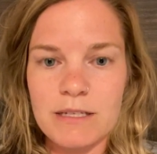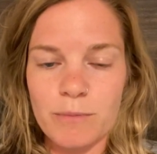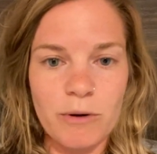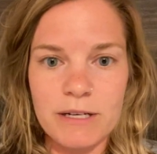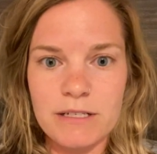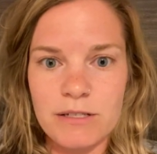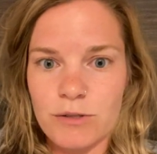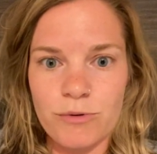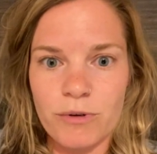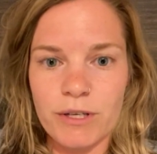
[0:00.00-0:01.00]
The prices
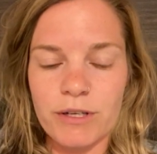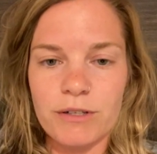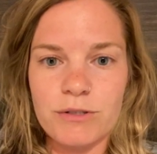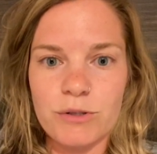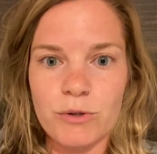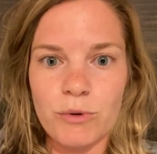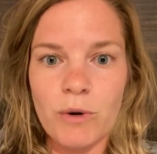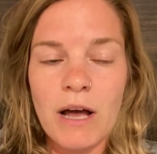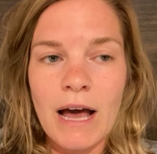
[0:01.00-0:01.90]
are really good too.